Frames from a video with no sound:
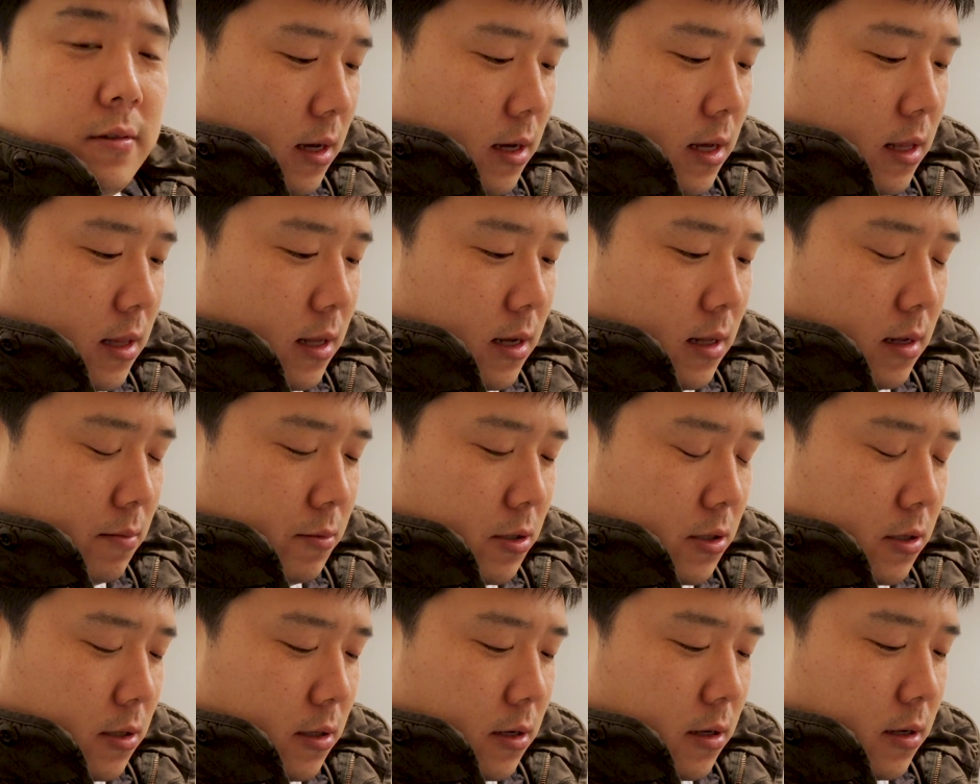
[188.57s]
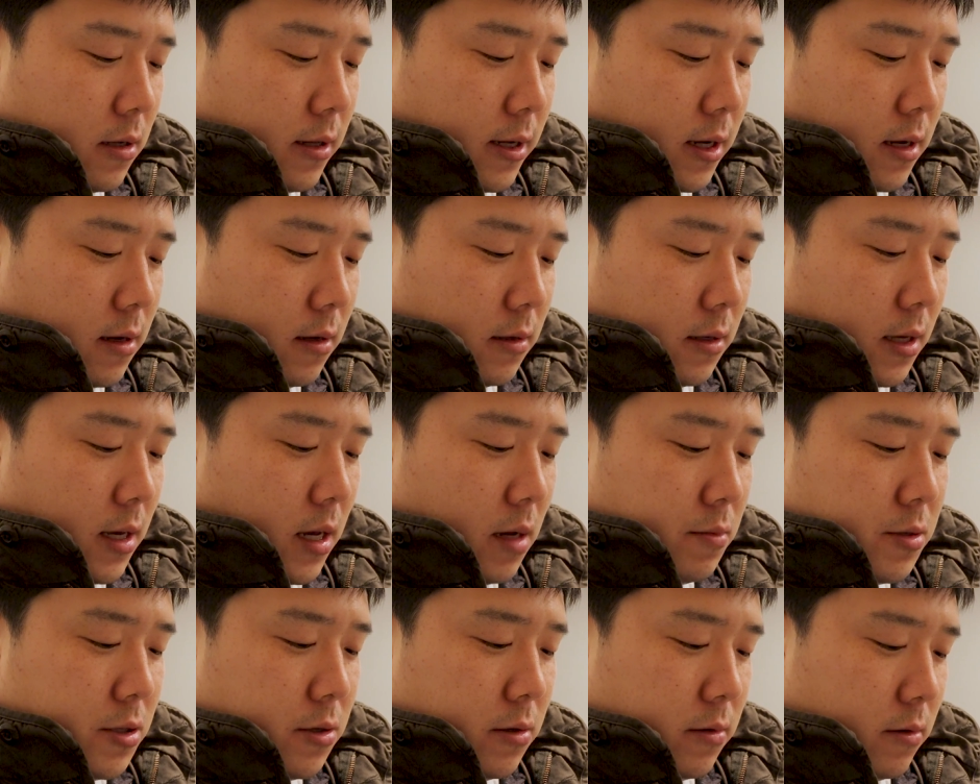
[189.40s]
and then I'm just gonna click on
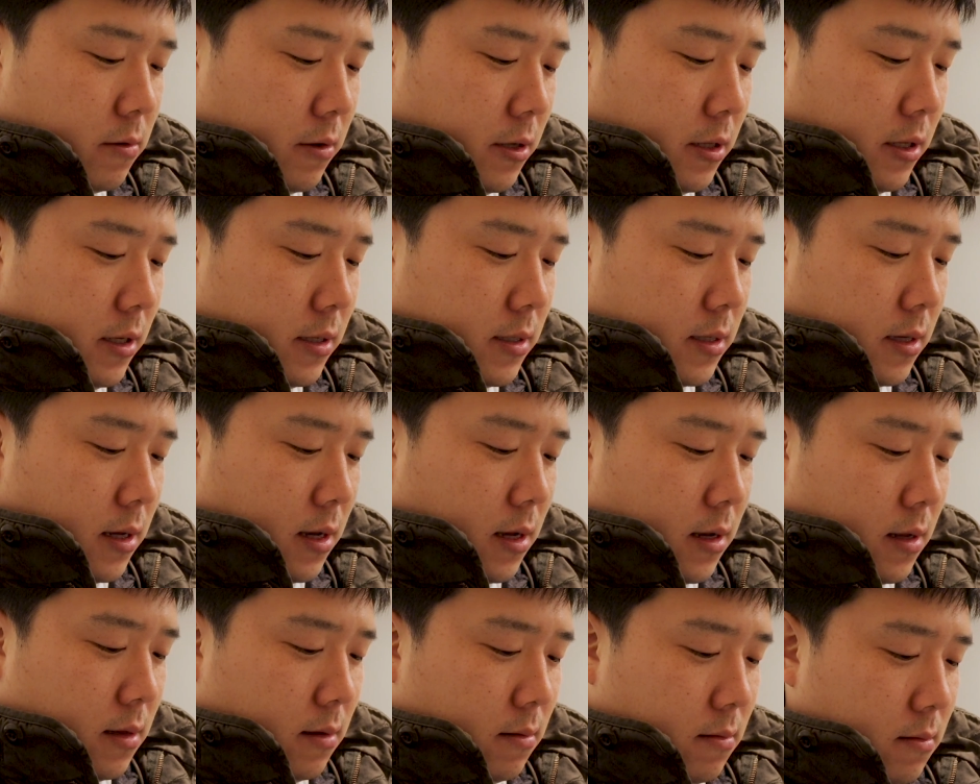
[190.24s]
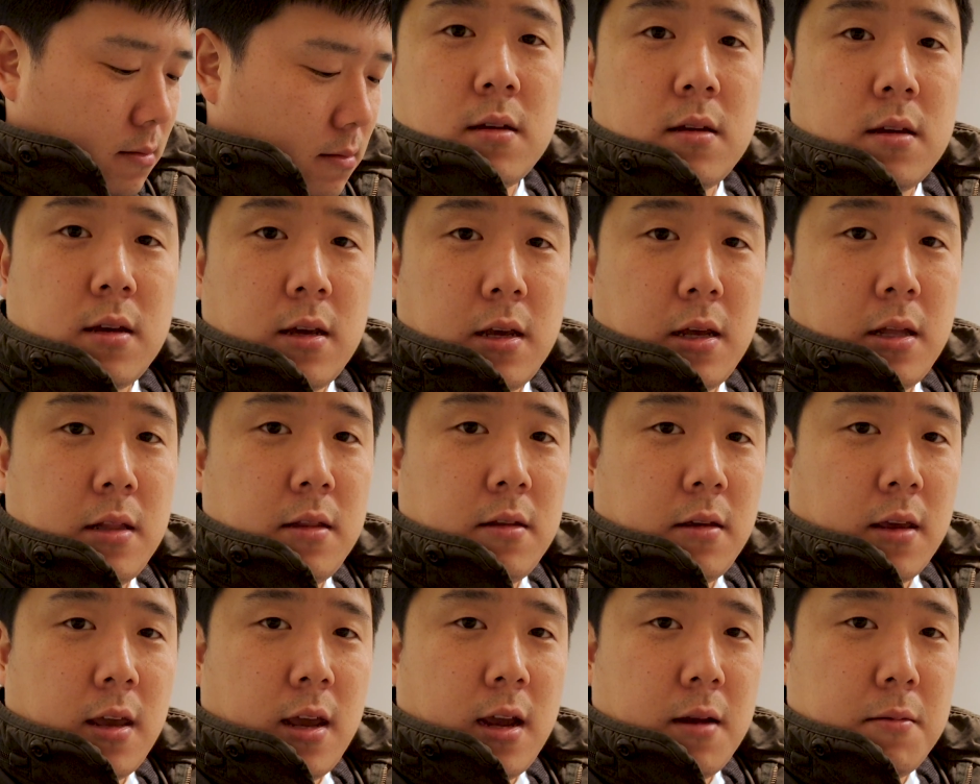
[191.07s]
capture 3D scan and
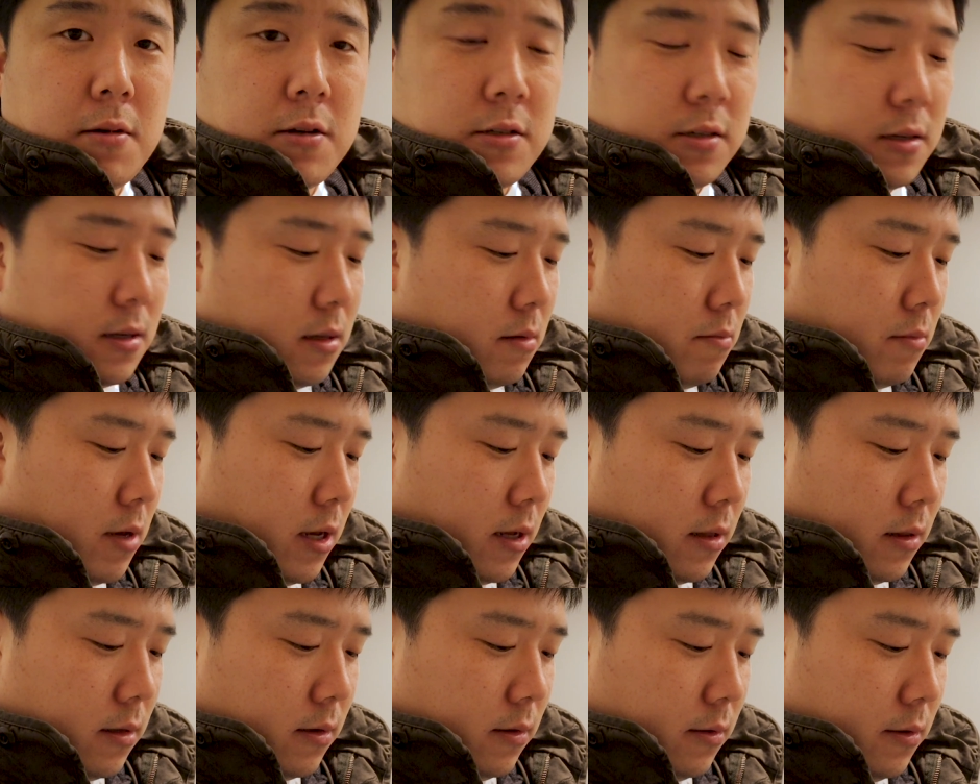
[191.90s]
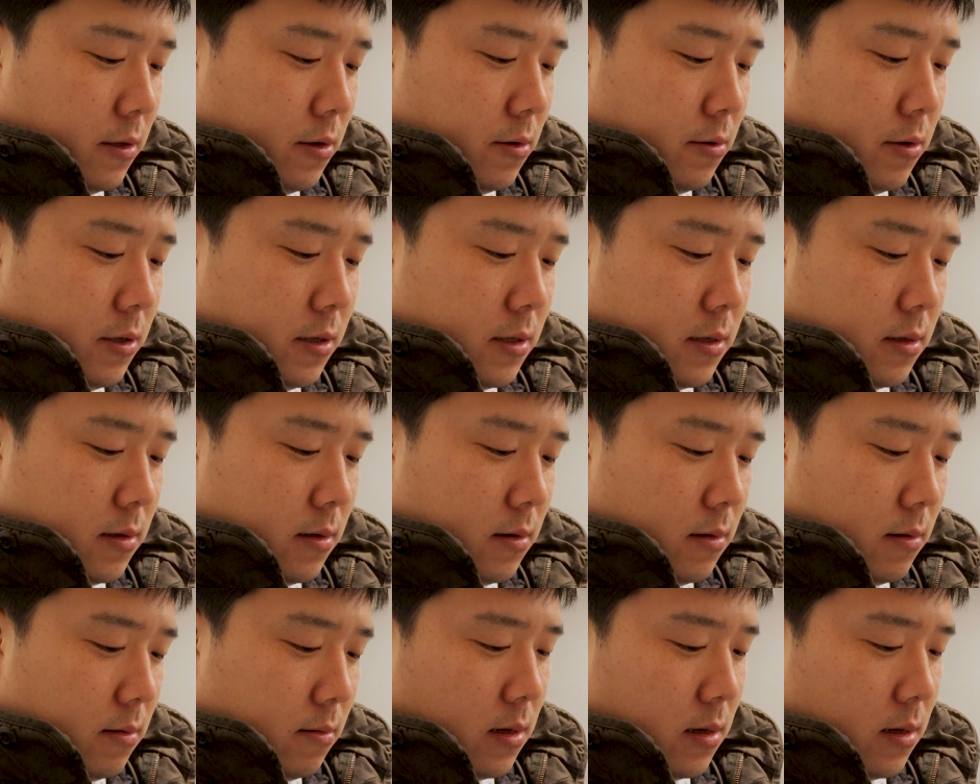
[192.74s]
the camera is gonna make little noise.